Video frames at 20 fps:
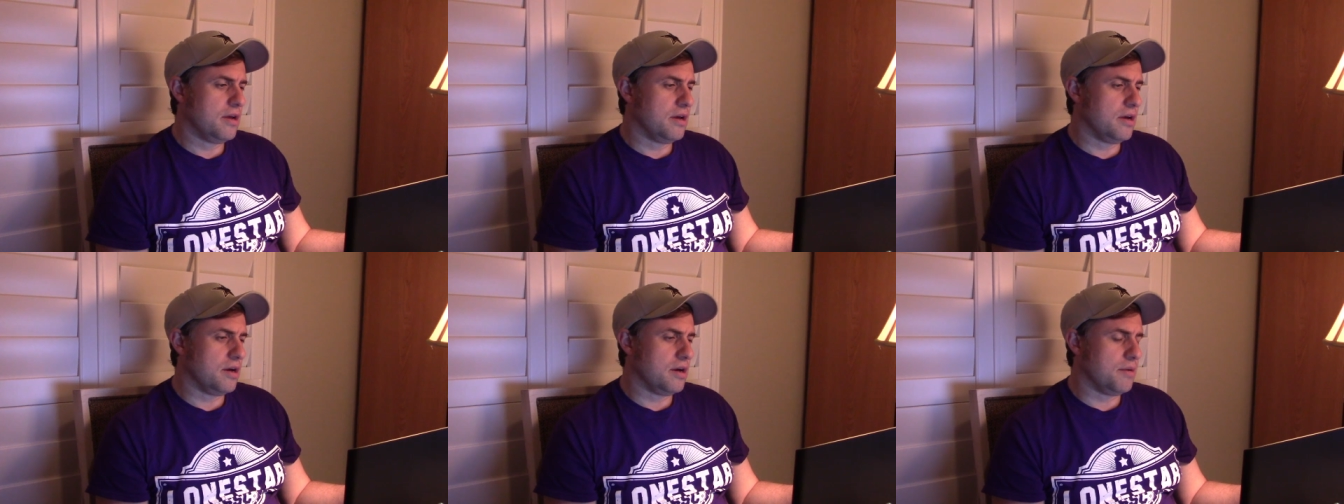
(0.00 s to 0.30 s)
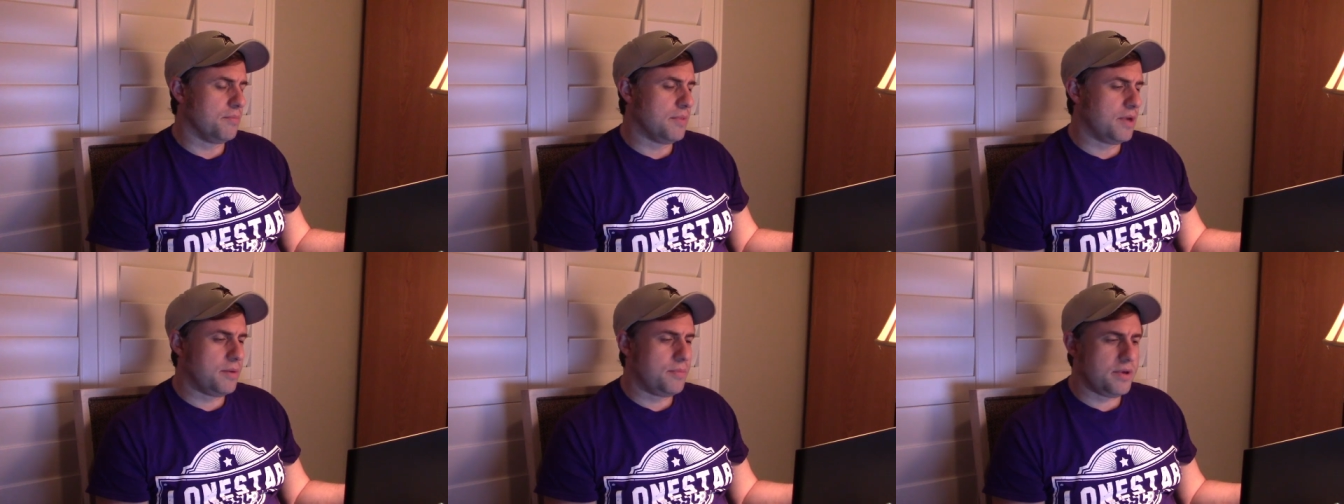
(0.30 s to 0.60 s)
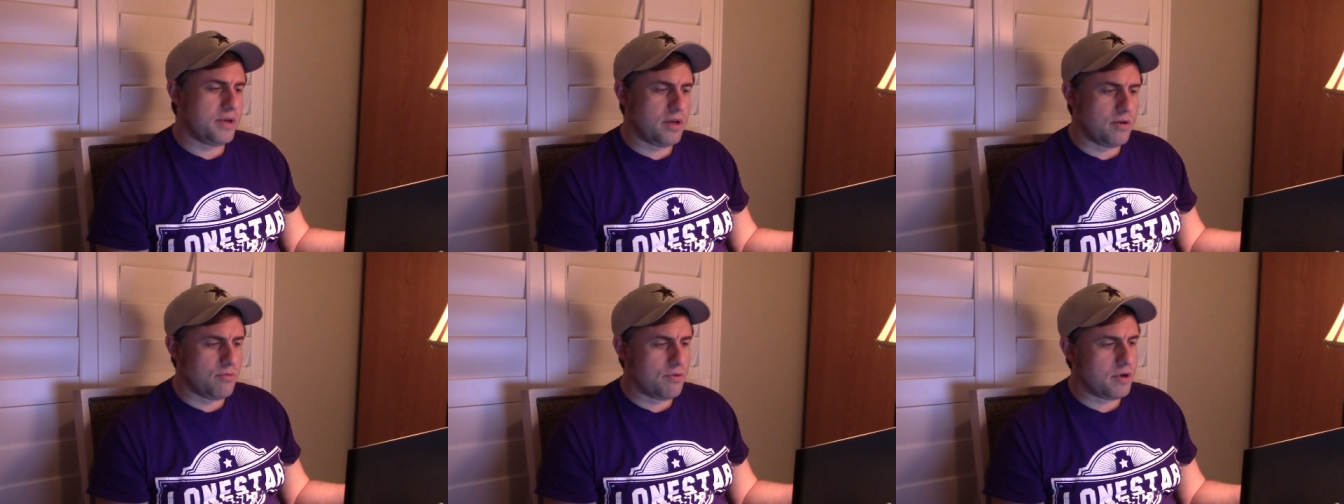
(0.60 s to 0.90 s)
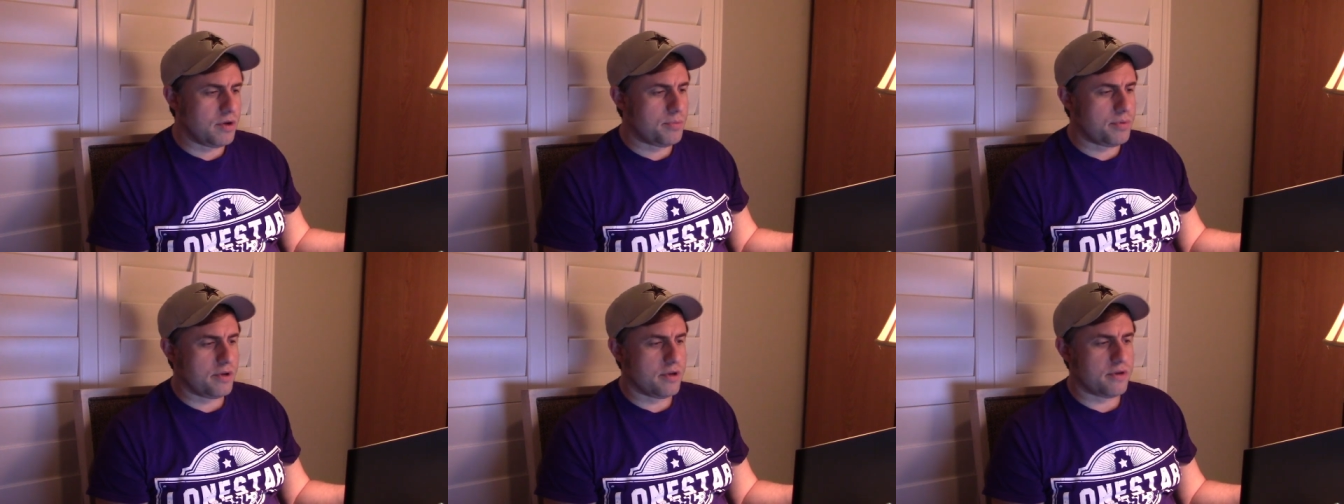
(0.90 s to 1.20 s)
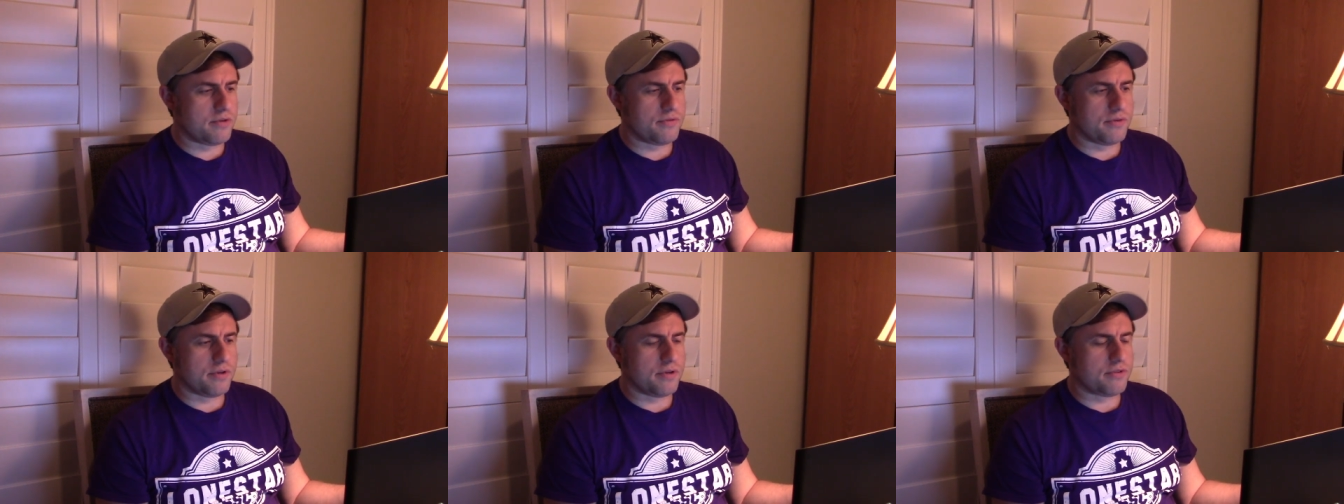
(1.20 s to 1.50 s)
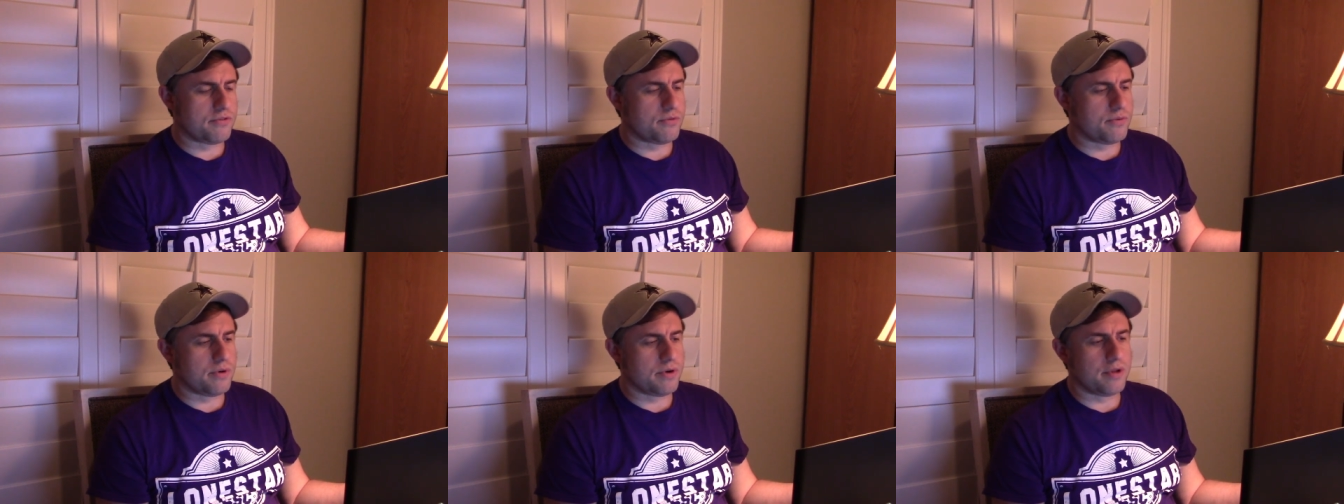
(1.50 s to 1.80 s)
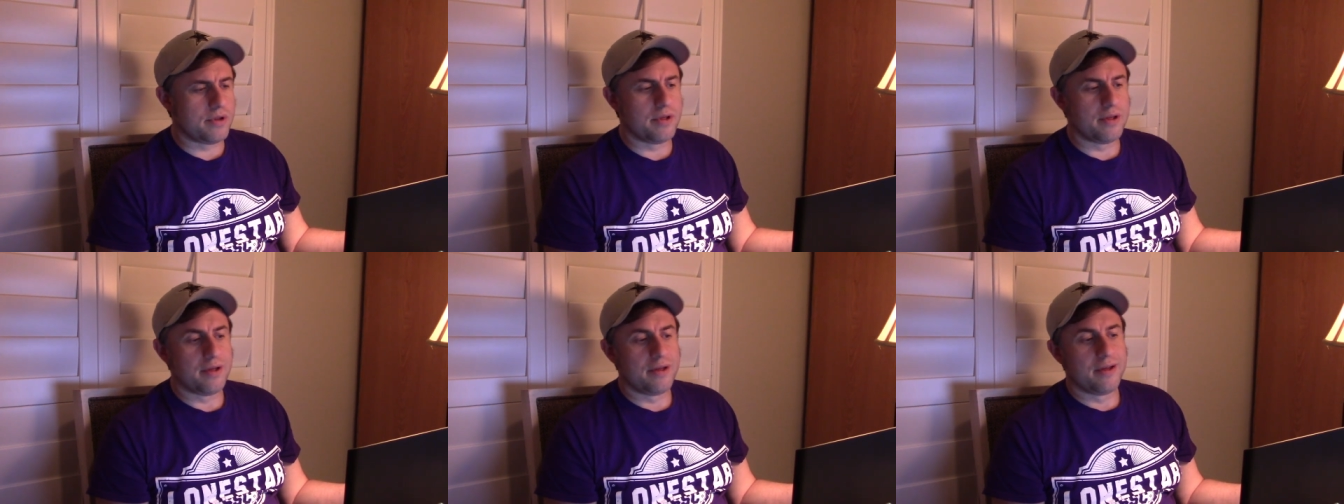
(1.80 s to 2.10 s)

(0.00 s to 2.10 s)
Maybe he reappears for this one.